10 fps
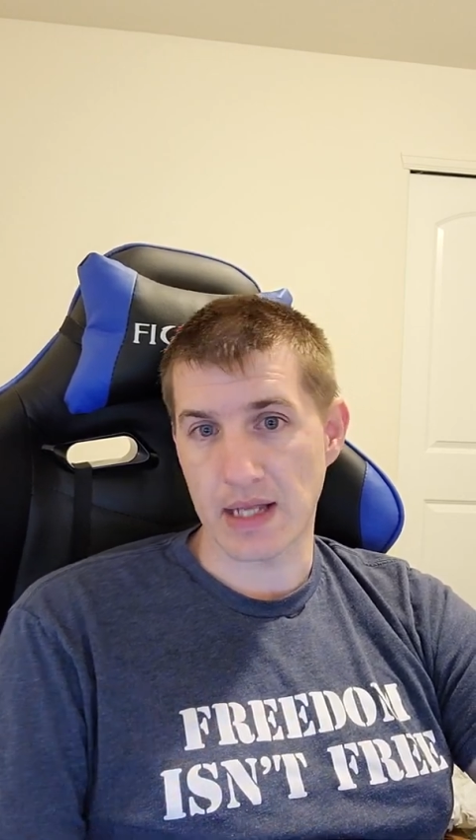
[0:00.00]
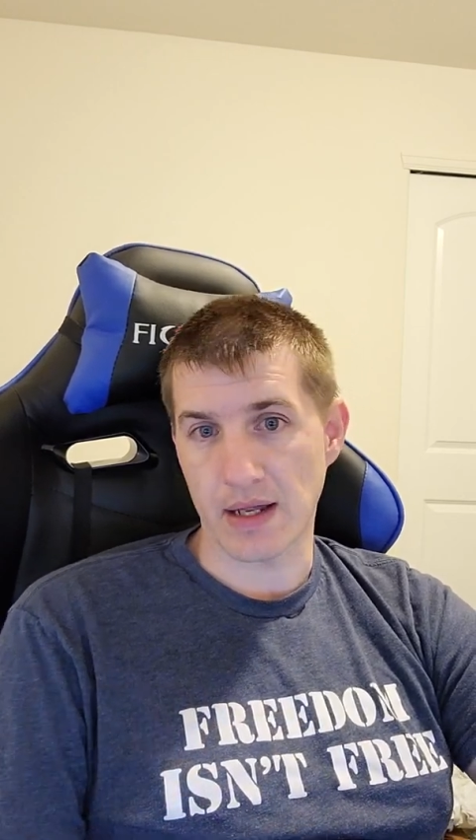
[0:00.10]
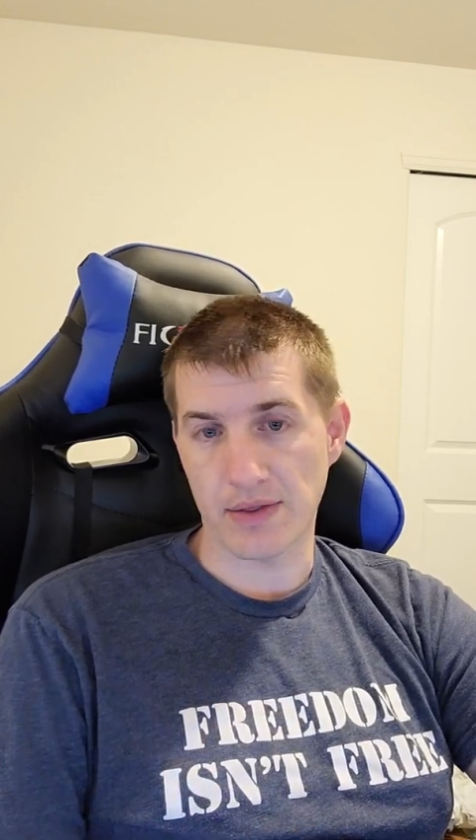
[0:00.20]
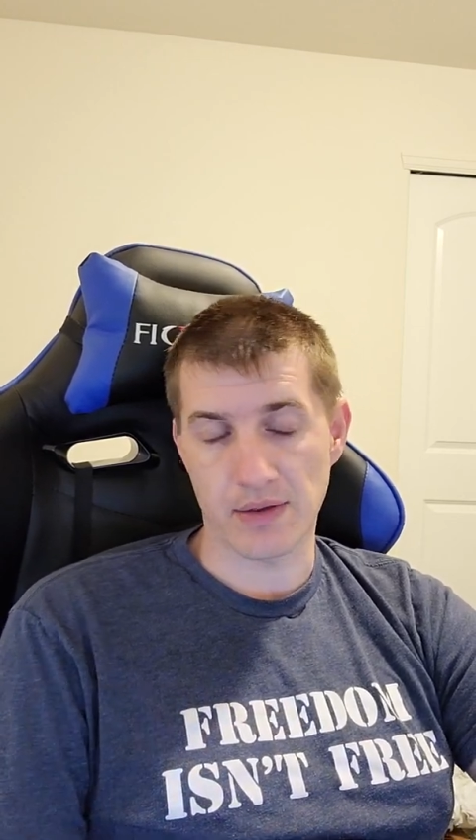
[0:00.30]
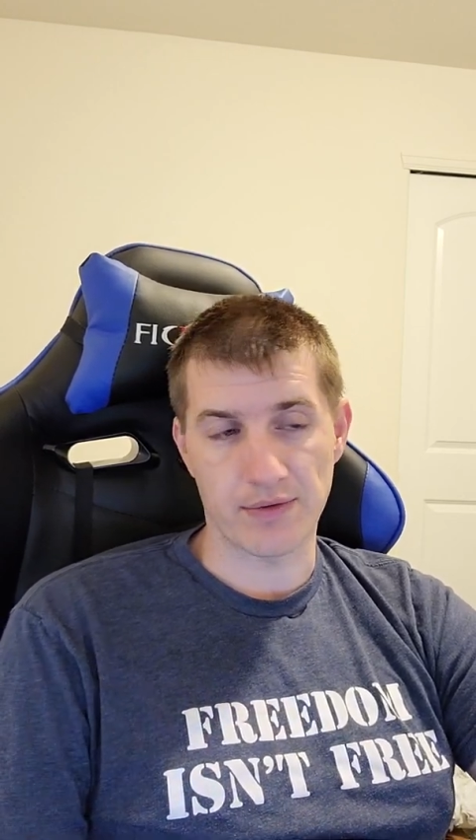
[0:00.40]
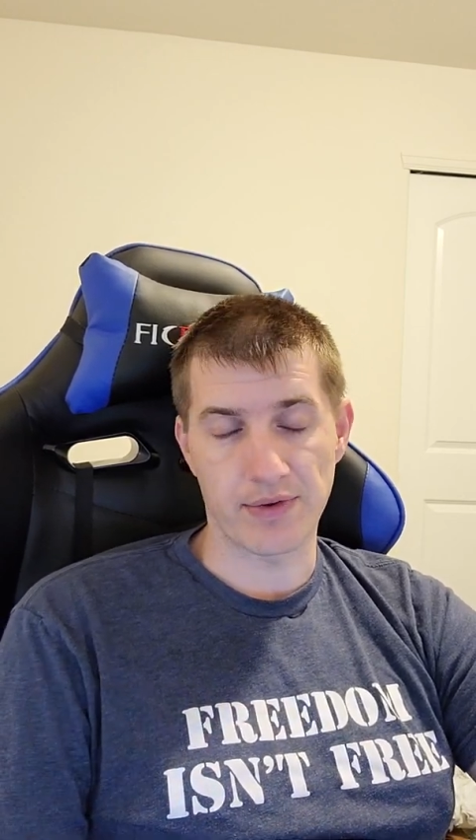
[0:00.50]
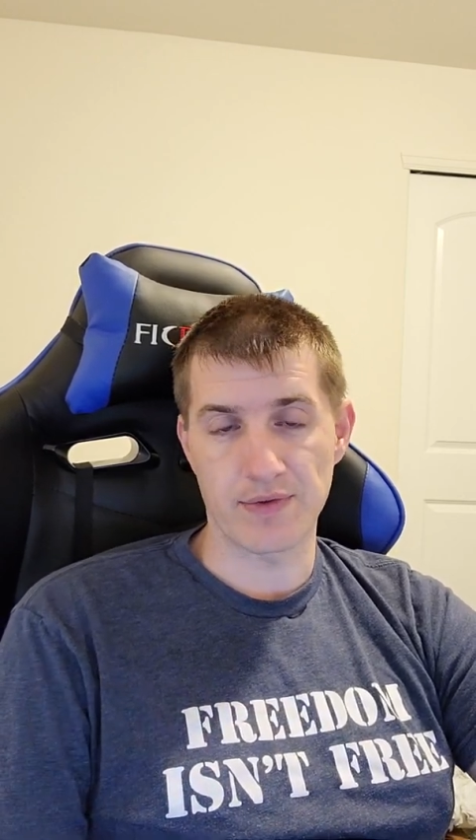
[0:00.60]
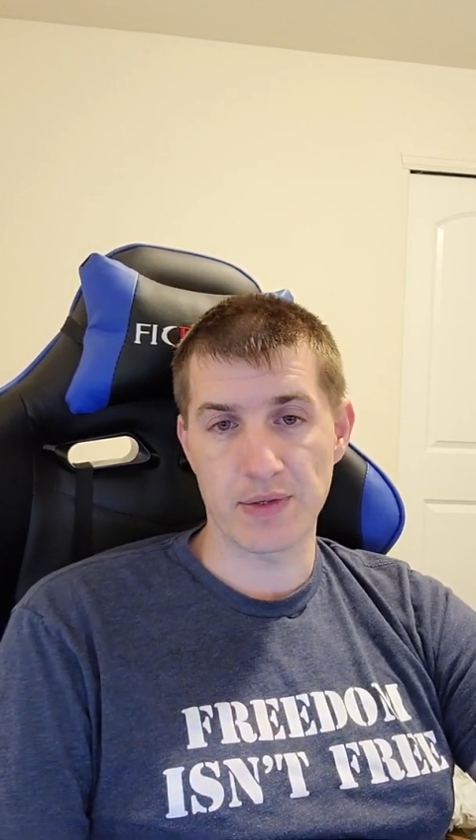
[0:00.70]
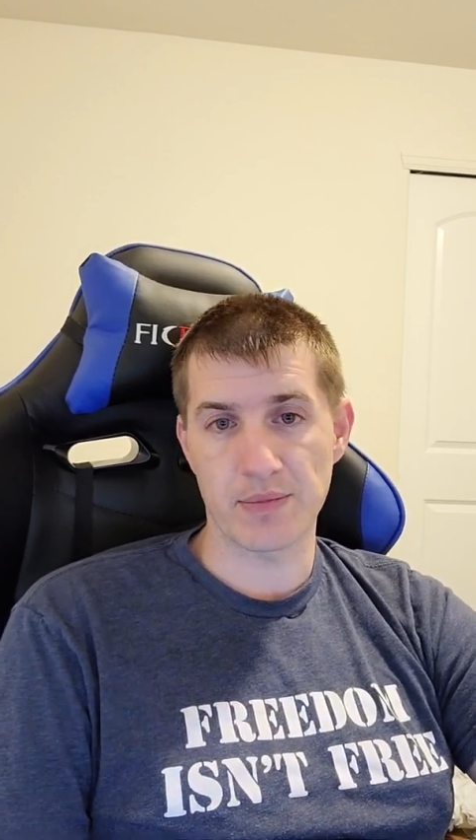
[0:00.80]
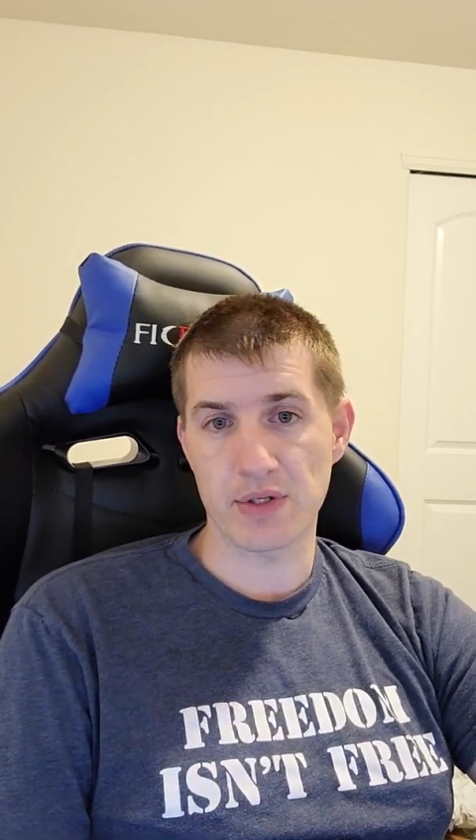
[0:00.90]
at the
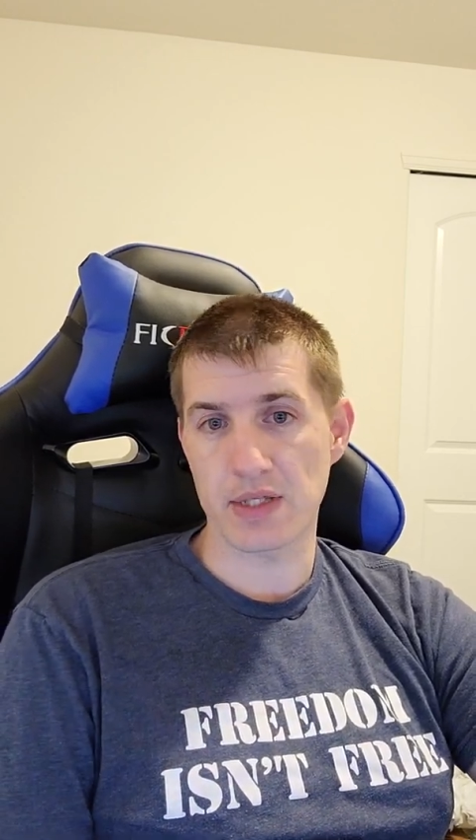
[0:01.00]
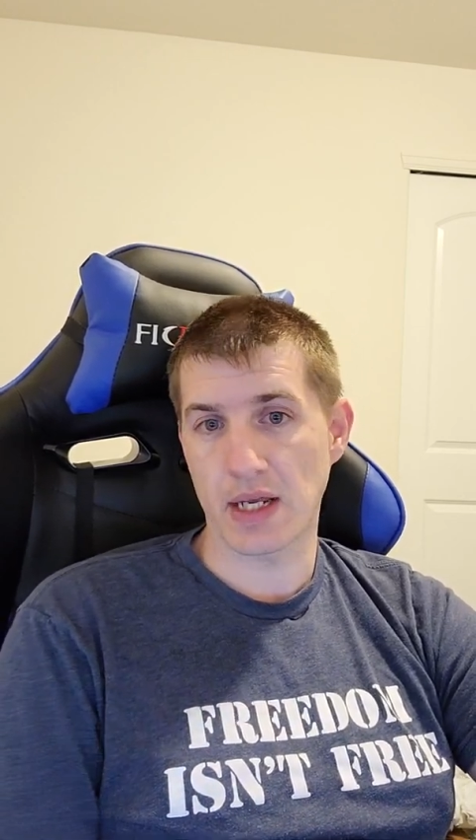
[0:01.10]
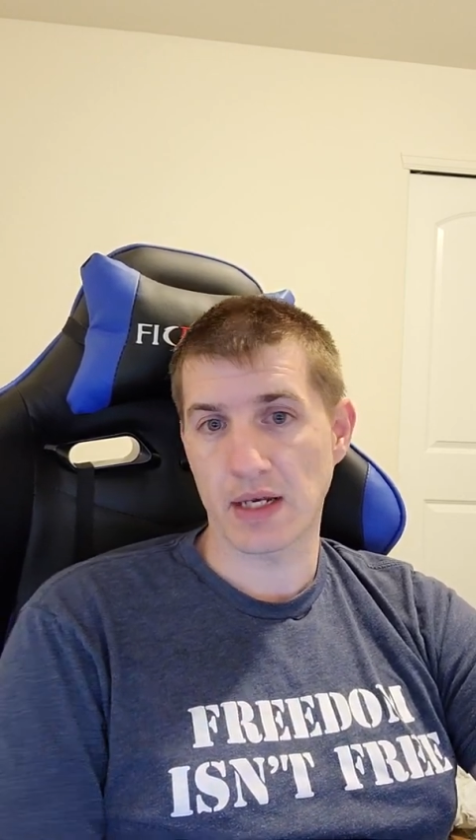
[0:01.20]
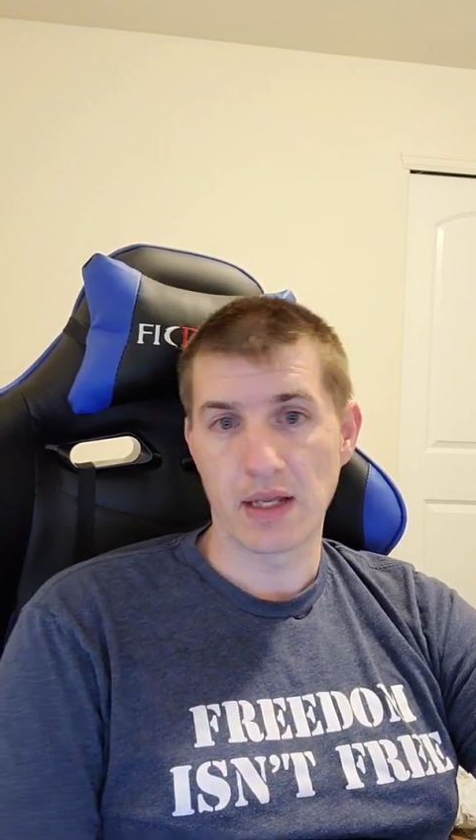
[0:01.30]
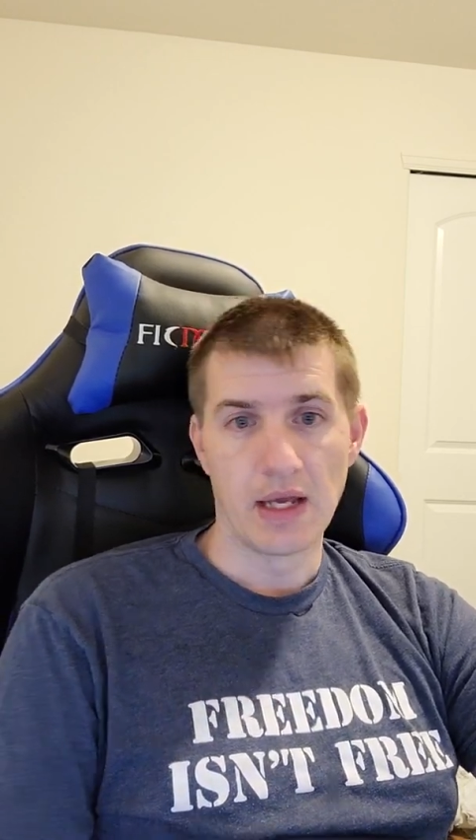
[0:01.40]
15%,